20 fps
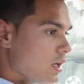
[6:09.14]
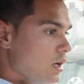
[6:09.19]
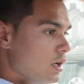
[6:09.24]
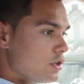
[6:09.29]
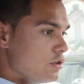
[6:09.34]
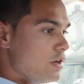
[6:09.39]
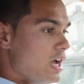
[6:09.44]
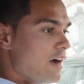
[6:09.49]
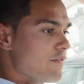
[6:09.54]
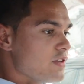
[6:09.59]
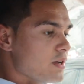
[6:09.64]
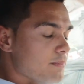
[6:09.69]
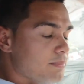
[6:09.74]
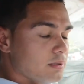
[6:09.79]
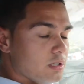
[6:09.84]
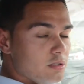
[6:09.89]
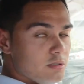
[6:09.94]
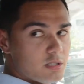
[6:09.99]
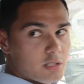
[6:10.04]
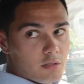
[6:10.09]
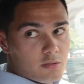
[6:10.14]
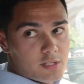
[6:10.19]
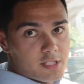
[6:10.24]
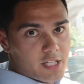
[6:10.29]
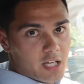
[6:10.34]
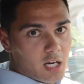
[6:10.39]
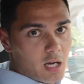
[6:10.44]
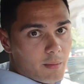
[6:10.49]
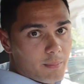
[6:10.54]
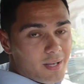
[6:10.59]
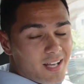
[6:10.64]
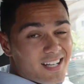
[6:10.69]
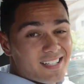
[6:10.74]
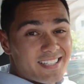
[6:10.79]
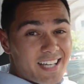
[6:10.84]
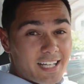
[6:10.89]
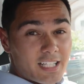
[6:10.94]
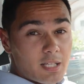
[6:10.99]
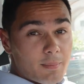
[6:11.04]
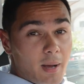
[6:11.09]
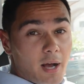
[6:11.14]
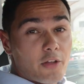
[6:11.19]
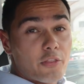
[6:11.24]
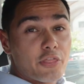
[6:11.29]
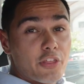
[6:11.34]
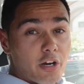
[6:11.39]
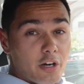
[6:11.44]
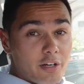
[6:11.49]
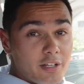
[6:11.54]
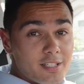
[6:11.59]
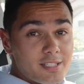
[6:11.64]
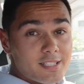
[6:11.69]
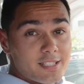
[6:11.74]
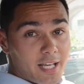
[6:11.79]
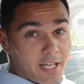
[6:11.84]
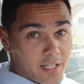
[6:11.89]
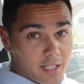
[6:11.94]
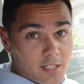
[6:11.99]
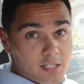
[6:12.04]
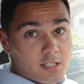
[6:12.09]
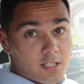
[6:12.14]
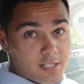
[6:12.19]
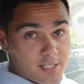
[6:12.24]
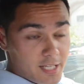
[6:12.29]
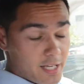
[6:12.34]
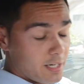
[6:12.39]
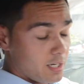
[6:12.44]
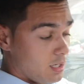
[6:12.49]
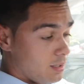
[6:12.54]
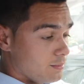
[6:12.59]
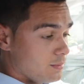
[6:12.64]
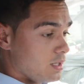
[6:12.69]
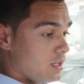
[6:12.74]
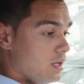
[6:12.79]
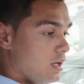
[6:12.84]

You have your Bluetooth set up. Takes about 30 seconds to set up.